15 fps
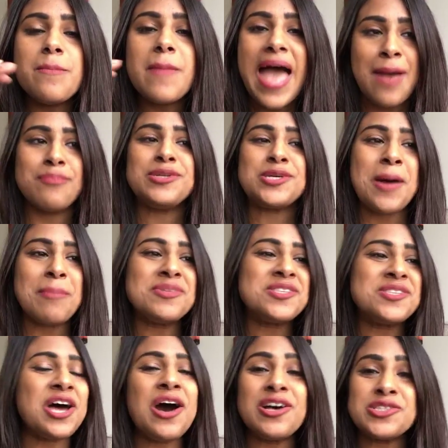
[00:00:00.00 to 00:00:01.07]
M2M
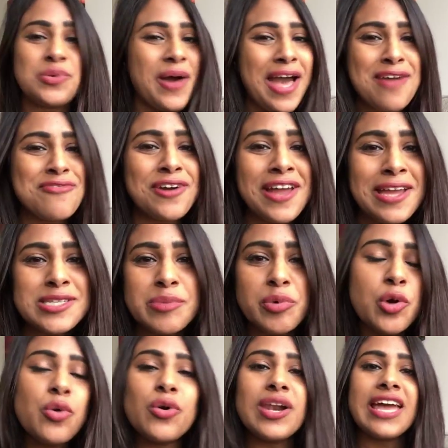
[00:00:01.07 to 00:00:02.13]
Stars, or whatever I end up
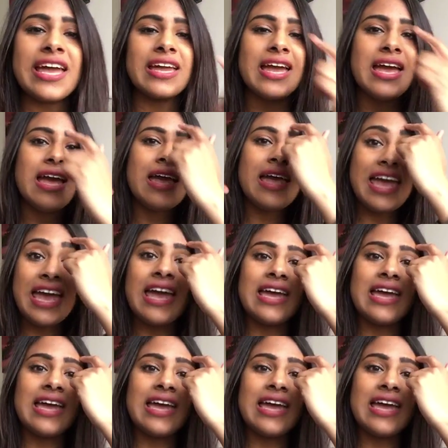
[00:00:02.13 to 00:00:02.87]
calling it,